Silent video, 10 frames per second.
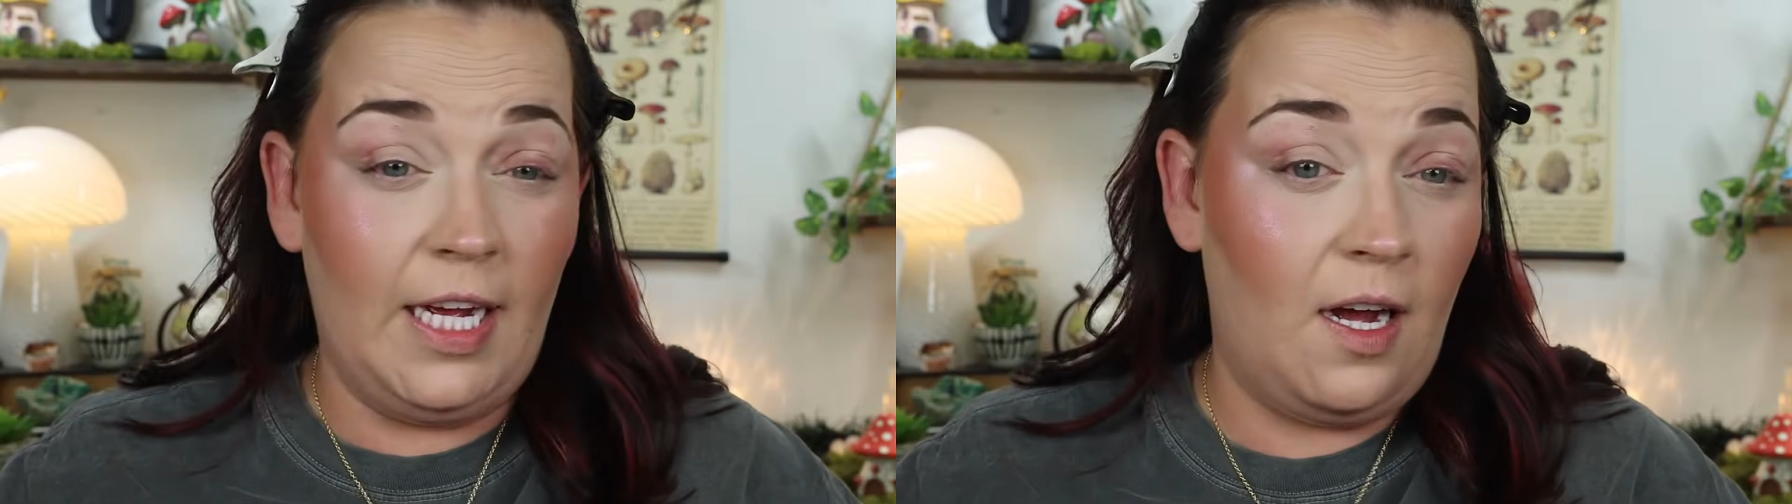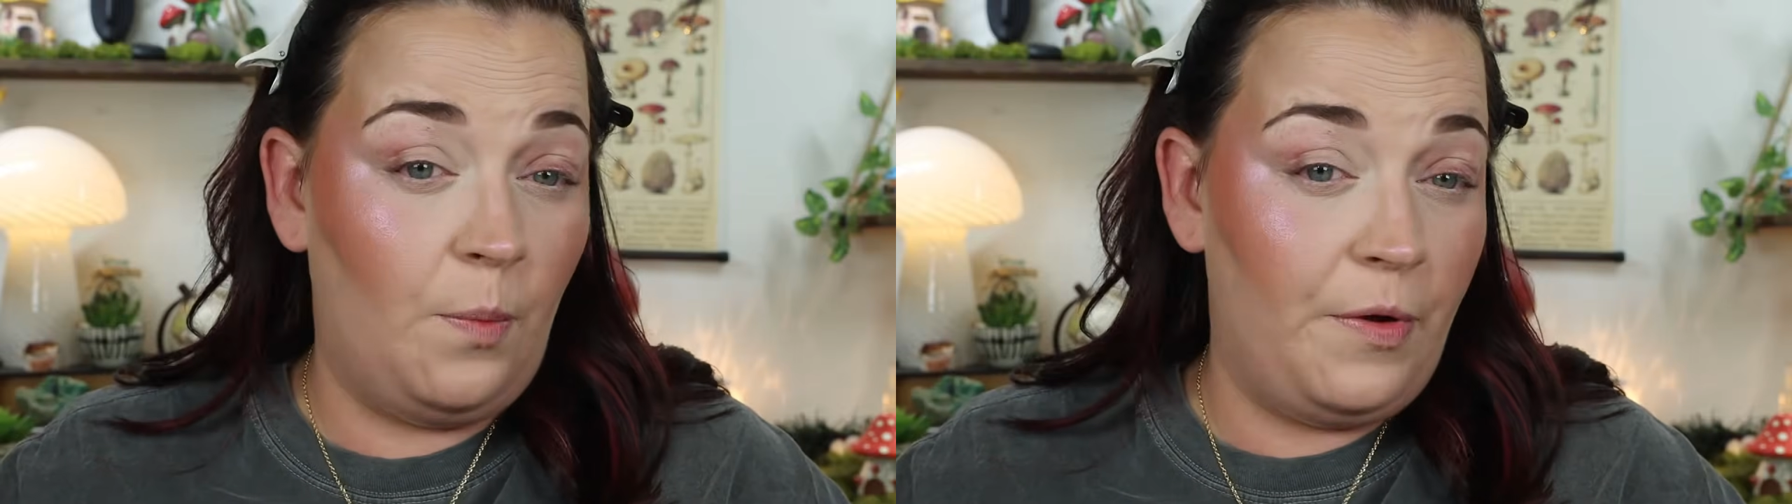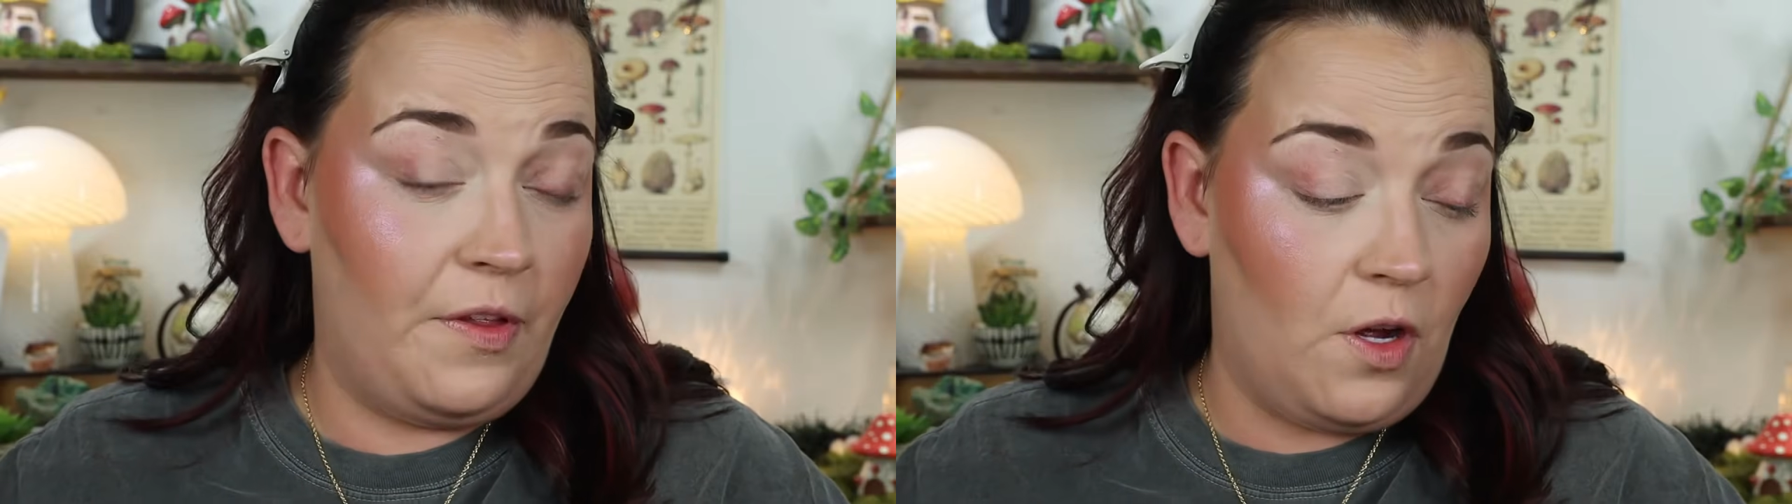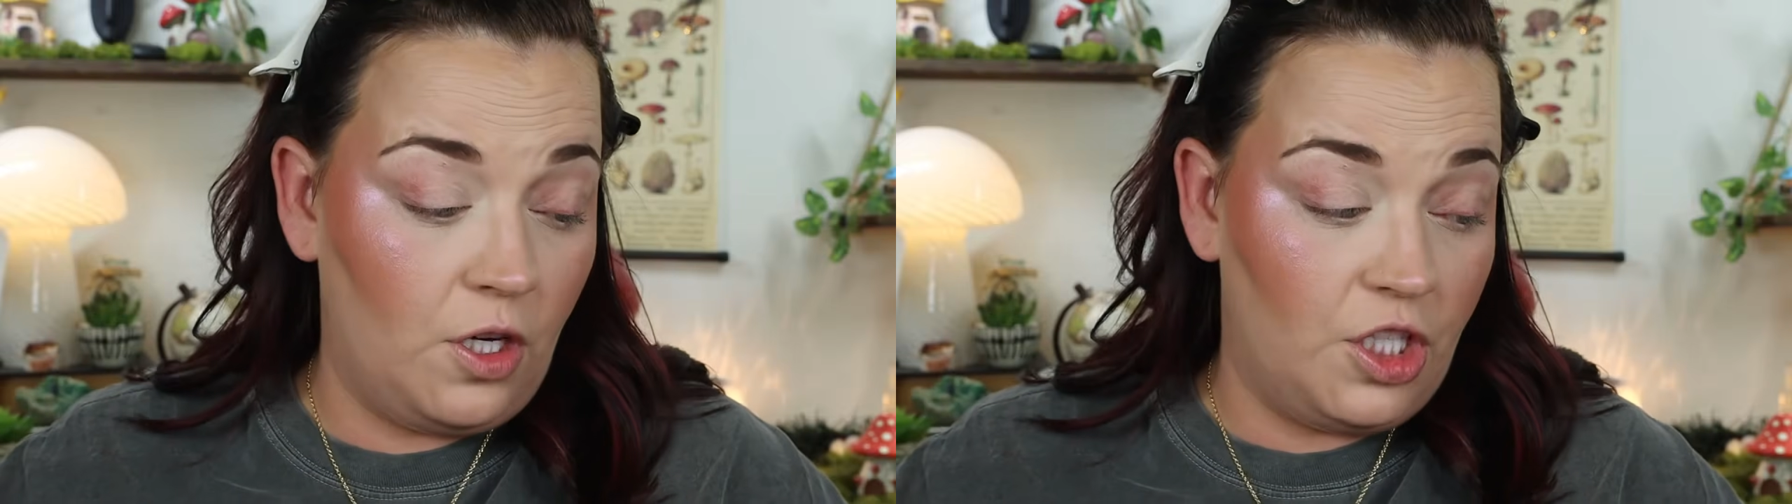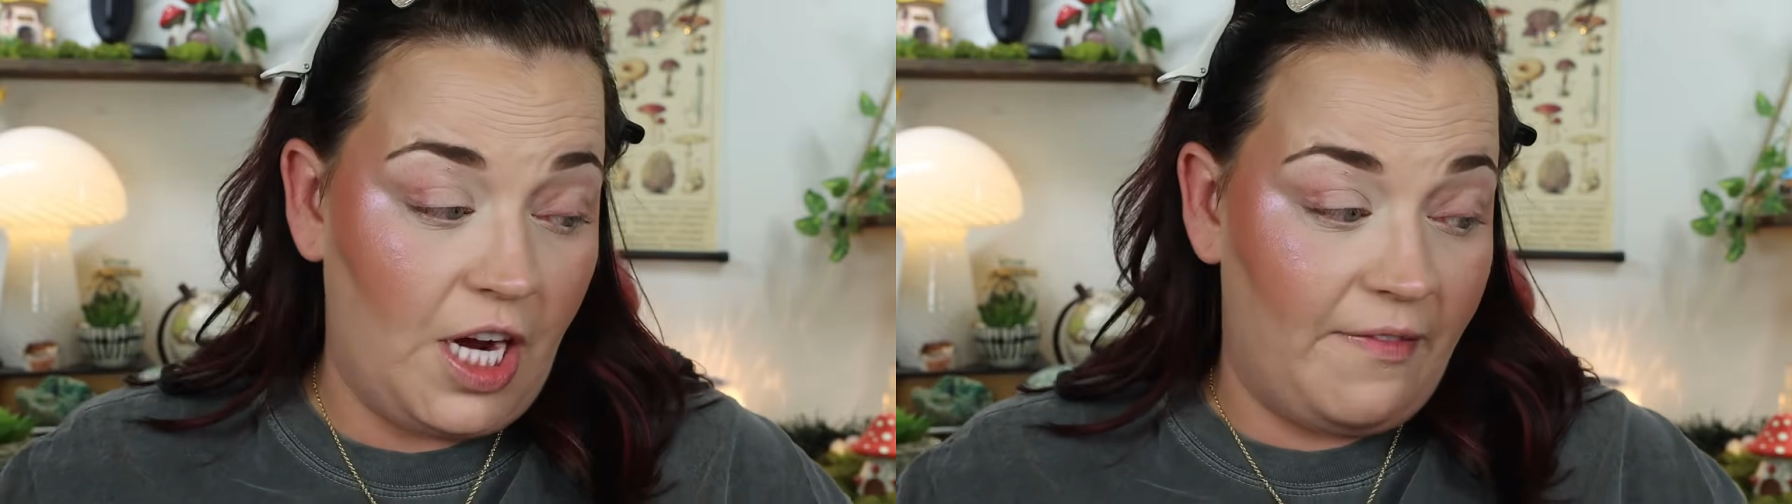help with
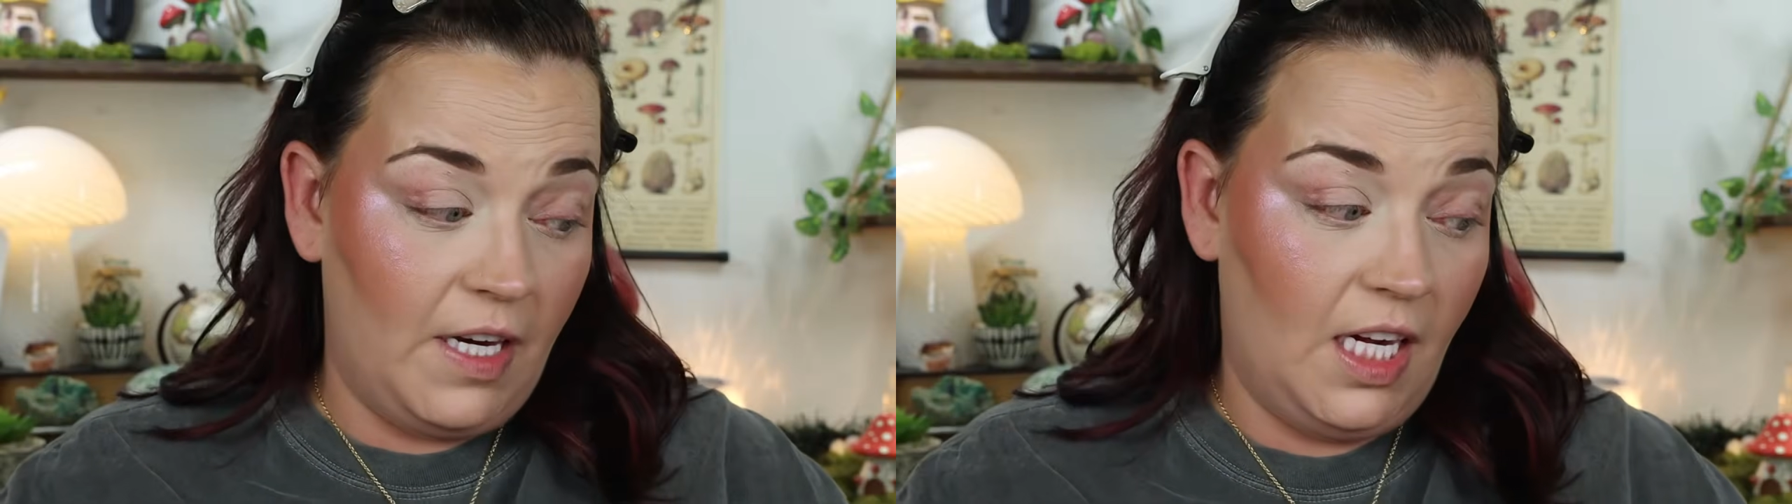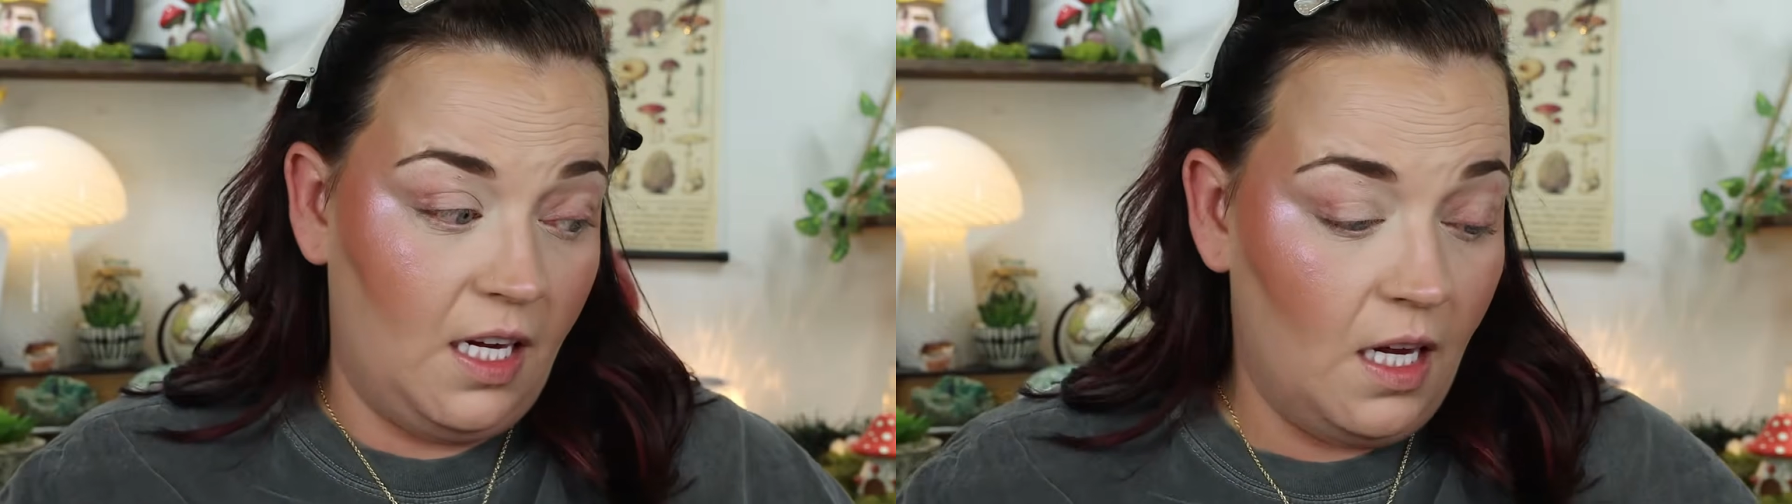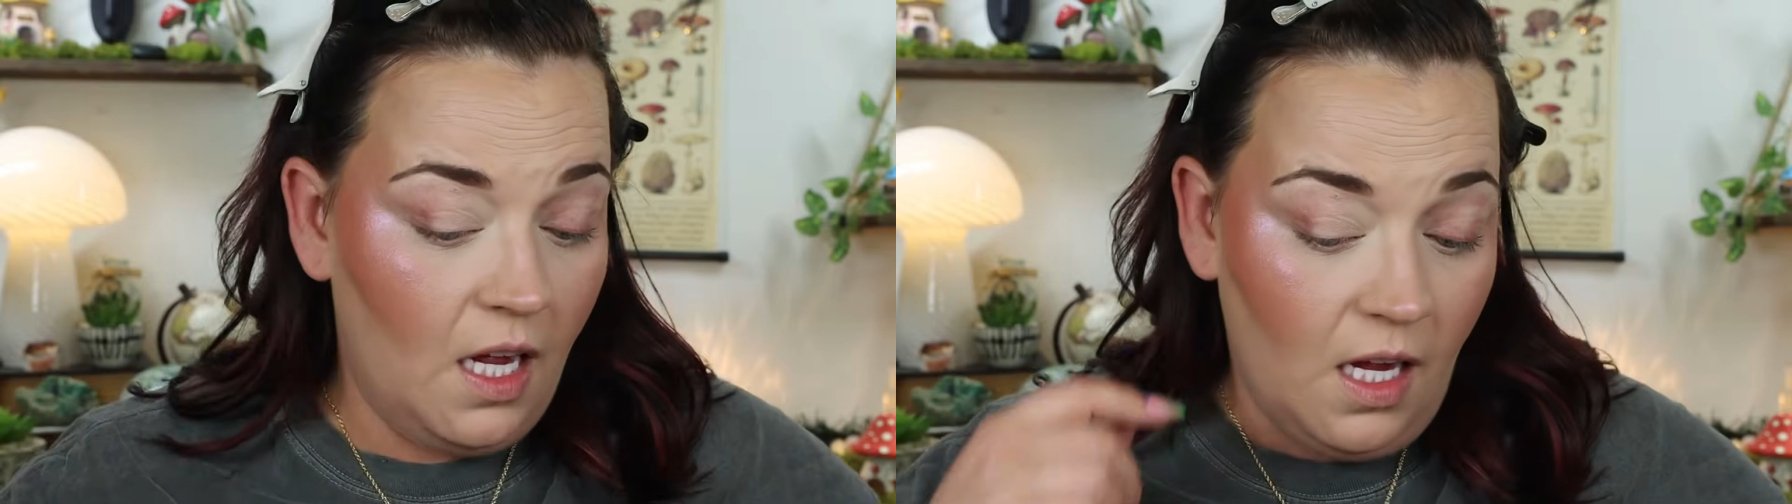longevity,